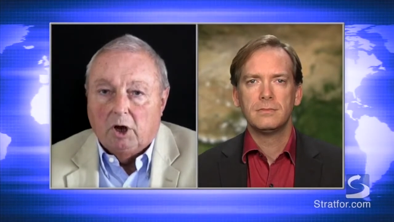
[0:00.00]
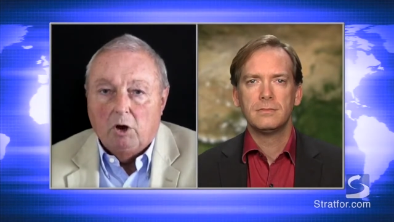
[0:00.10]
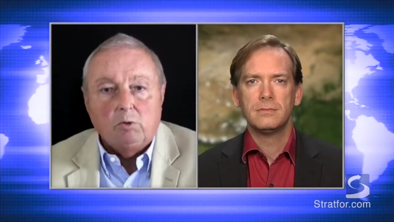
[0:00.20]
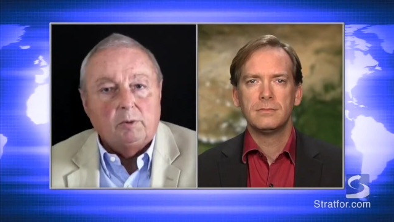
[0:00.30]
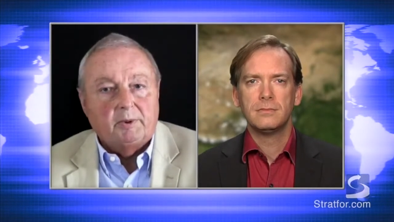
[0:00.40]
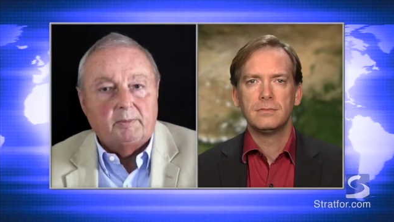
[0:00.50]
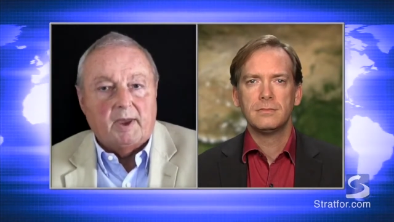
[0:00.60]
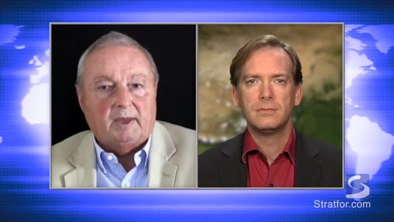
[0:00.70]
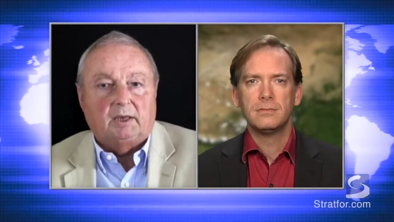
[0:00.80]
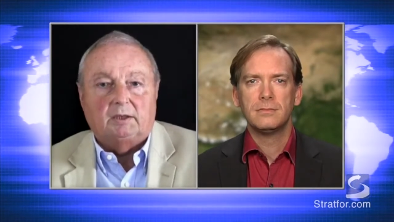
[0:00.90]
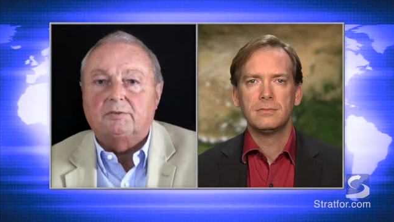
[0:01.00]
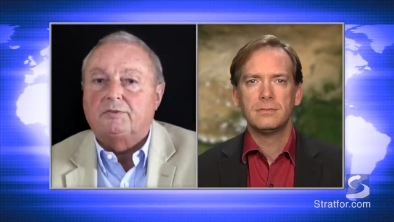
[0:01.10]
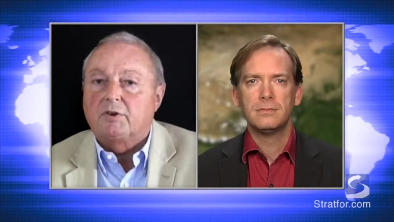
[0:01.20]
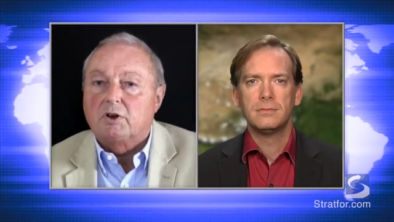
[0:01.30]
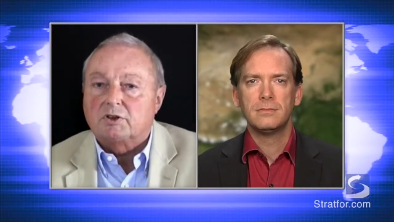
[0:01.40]
Speaker 1: Who will be making the
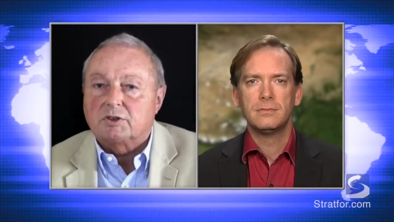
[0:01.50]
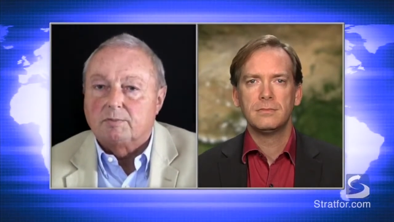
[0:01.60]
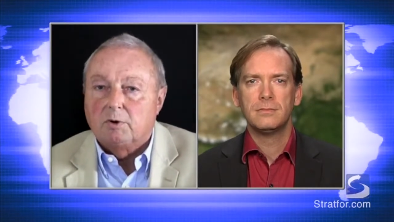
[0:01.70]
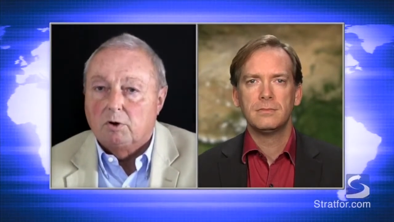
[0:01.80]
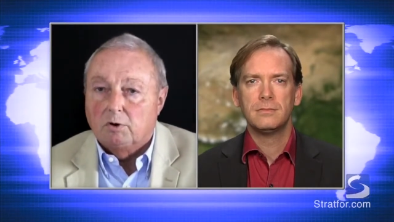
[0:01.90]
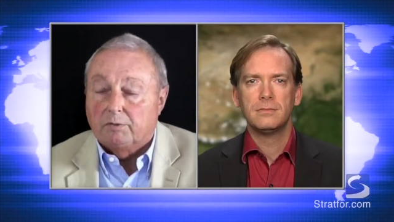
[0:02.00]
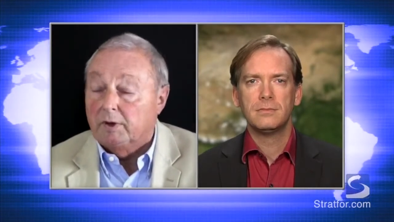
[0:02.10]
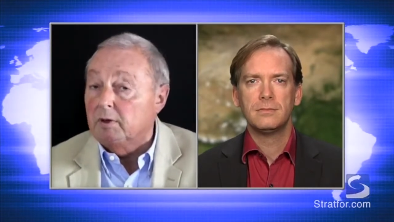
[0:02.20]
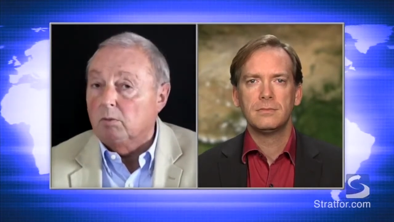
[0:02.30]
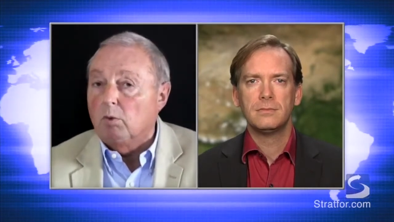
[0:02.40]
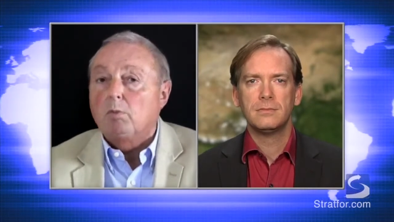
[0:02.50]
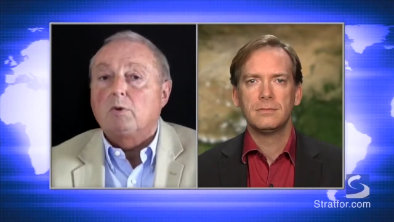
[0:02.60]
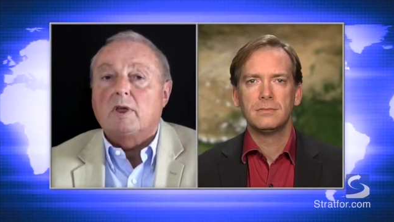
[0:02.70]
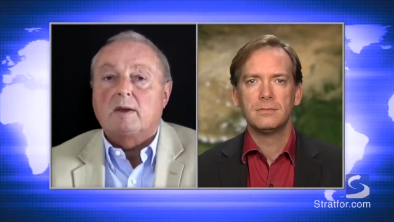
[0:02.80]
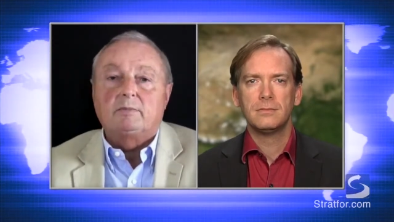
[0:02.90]
first move, and what
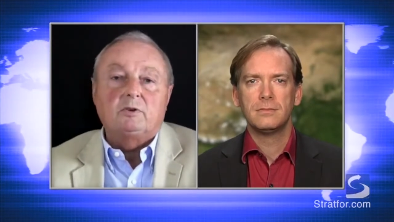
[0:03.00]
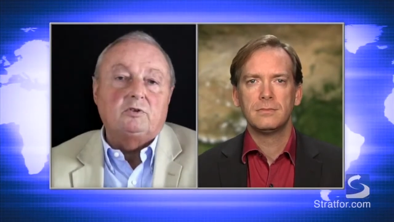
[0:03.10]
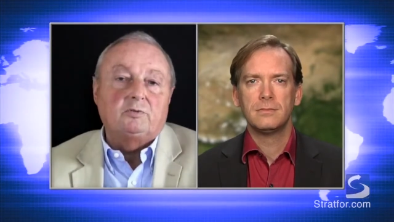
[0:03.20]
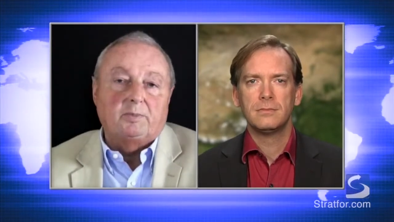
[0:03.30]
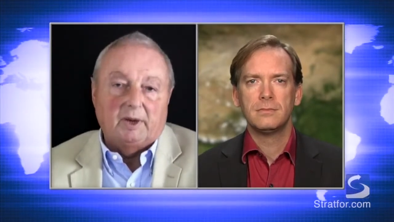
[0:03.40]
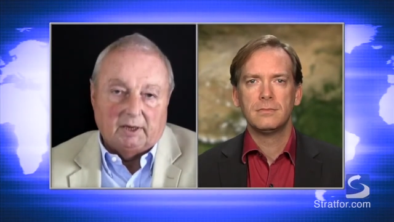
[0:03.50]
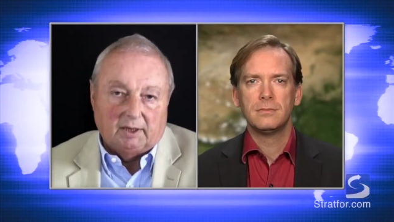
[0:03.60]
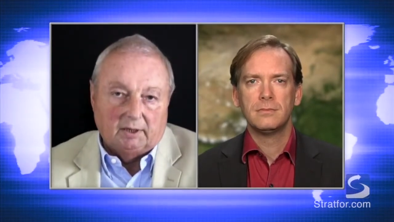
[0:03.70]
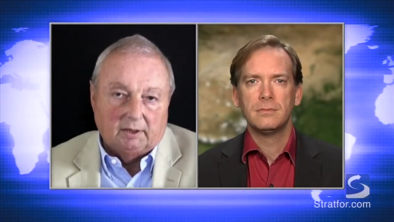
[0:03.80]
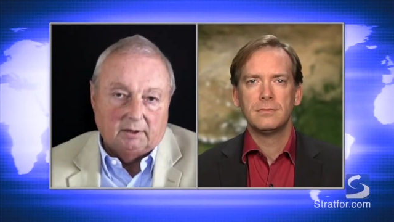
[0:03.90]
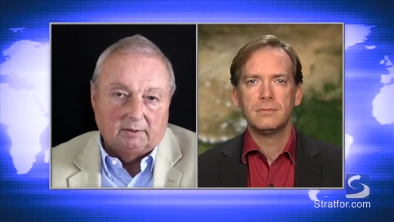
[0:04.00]
will that move be?